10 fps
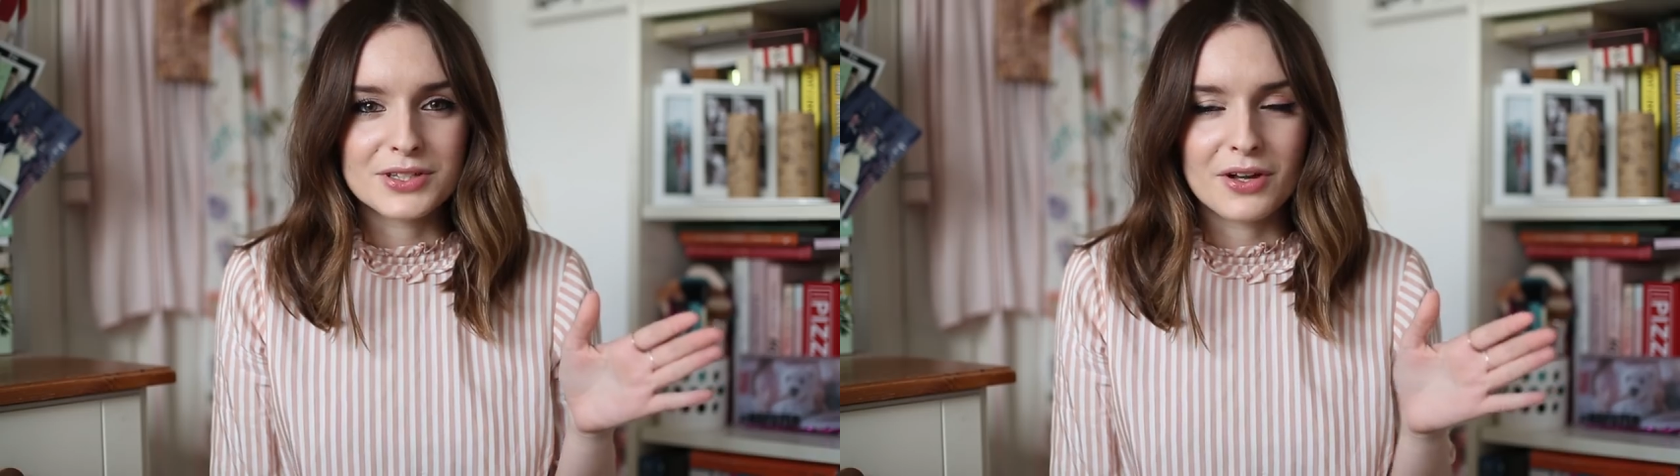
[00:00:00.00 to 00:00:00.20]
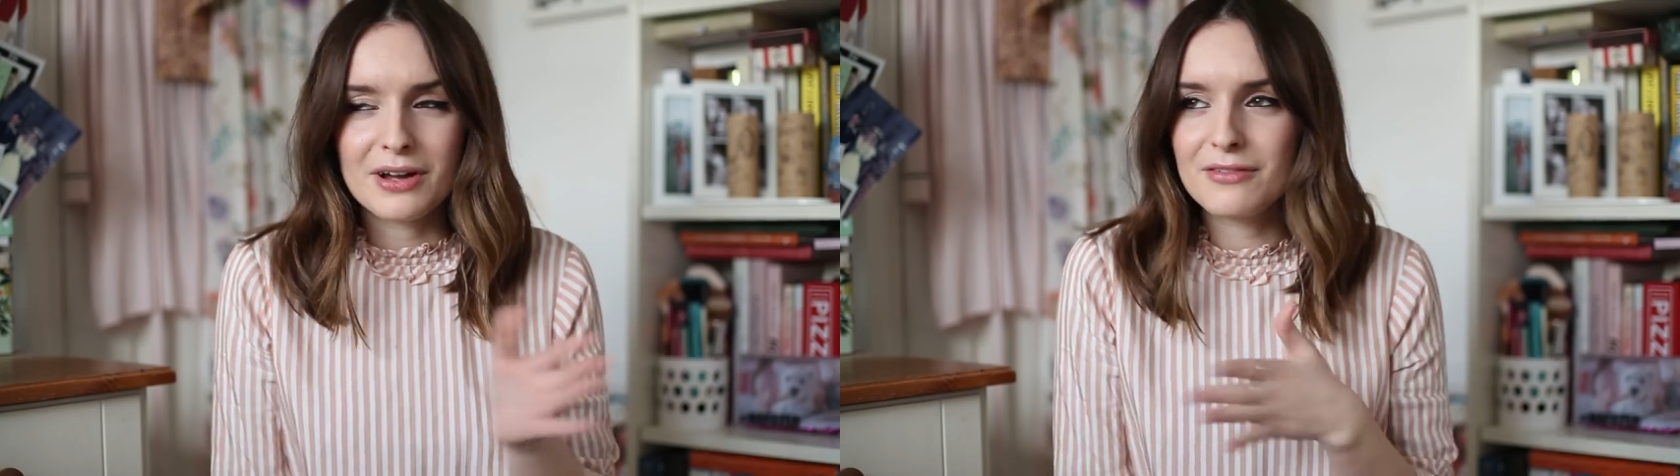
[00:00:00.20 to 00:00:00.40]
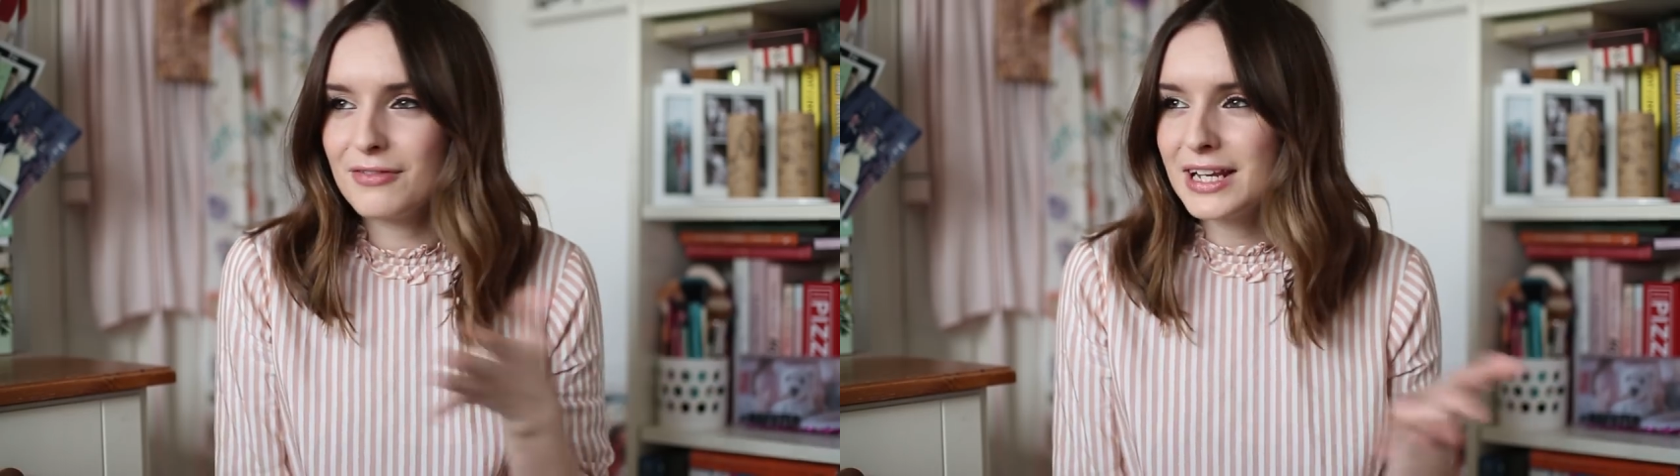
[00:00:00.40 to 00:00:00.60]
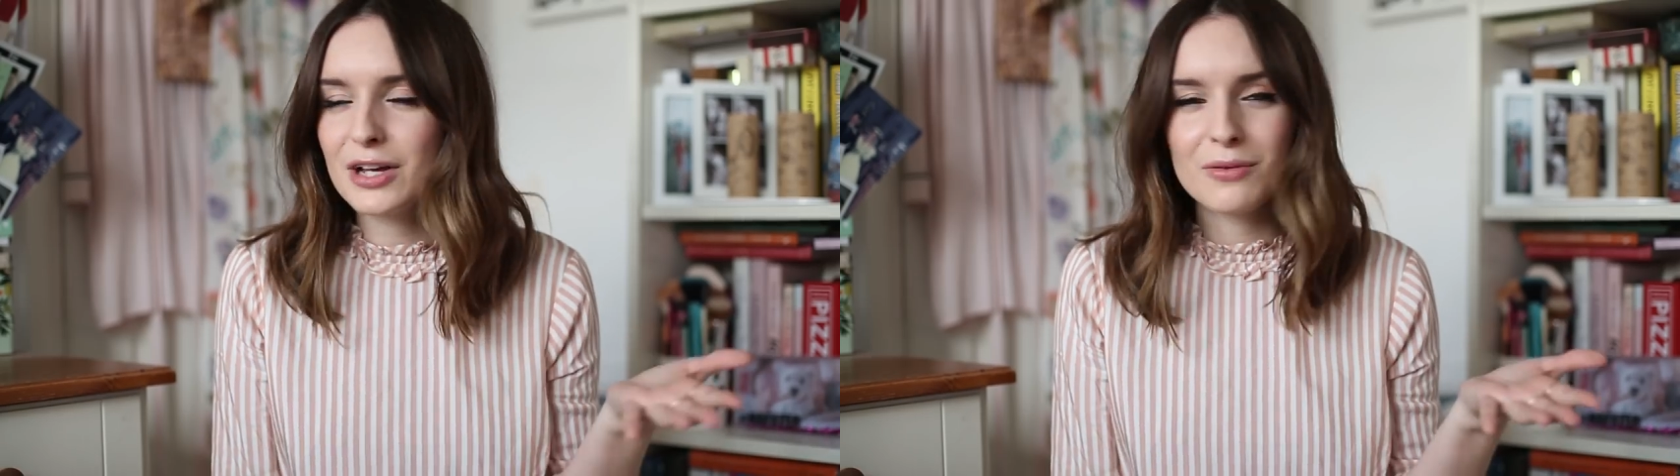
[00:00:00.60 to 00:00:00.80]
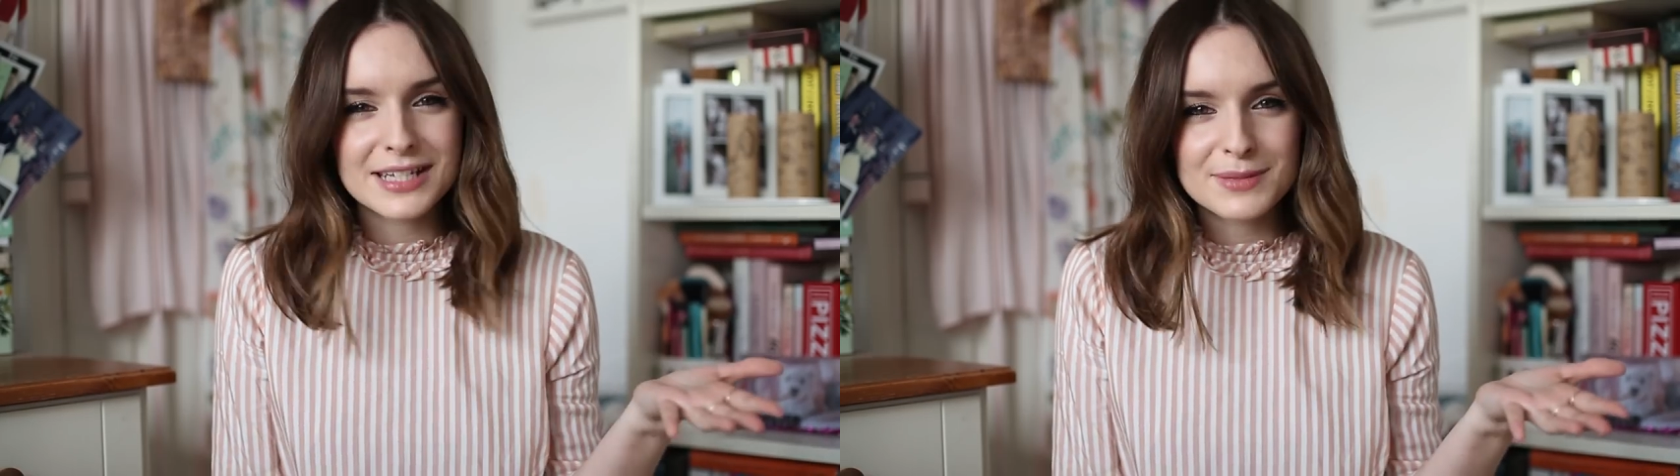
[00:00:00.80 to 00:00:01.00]
so I'm
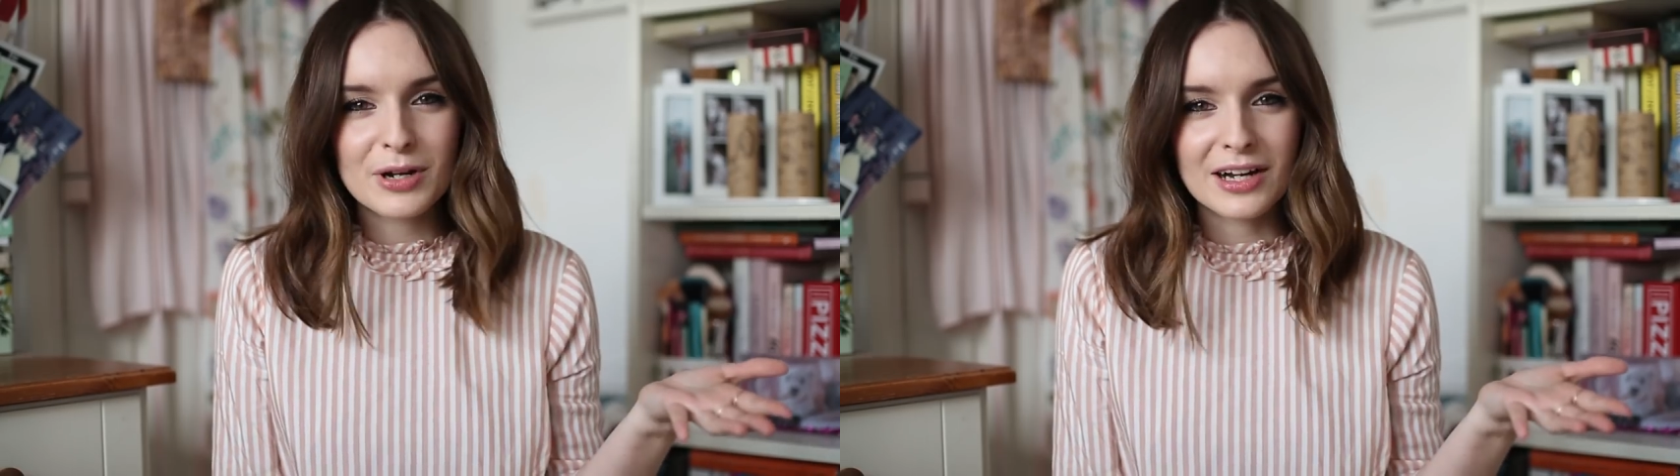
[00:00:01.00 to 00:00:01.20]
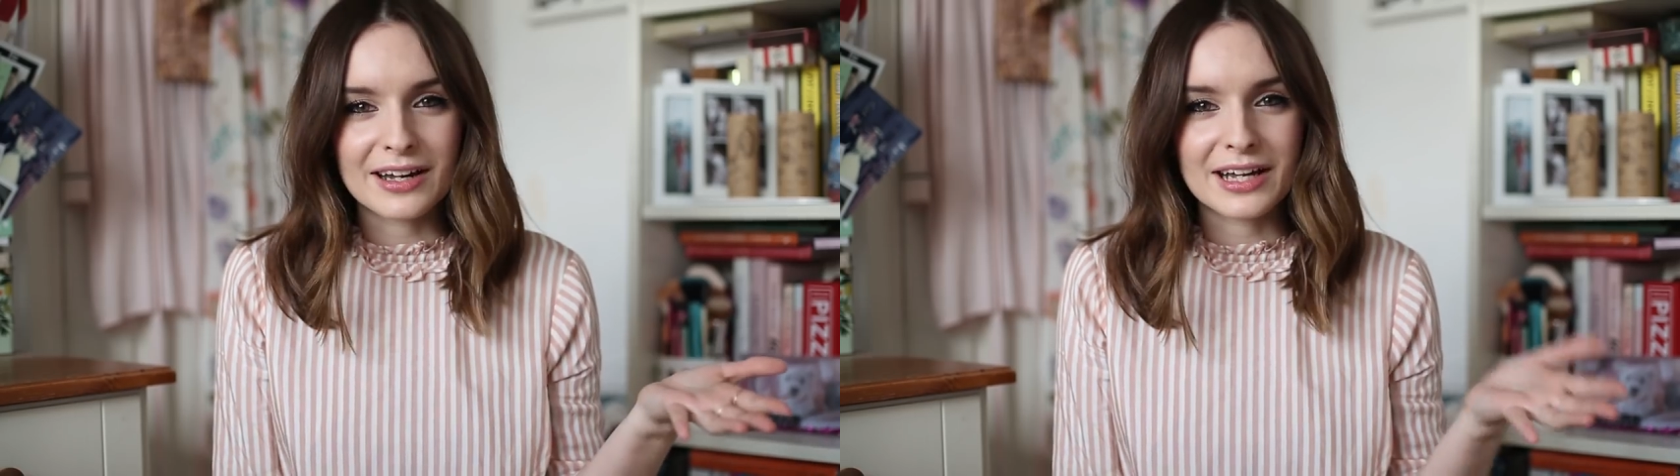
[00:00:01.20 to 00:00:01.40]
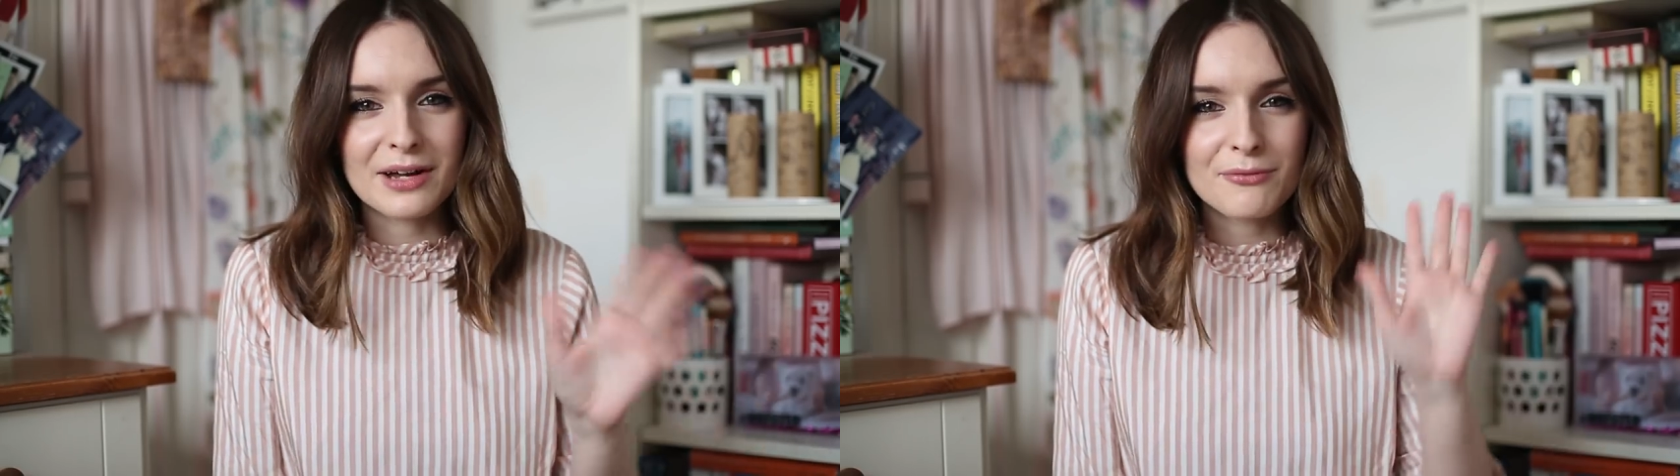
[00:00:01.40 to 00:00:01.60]
feeling quite spring-like.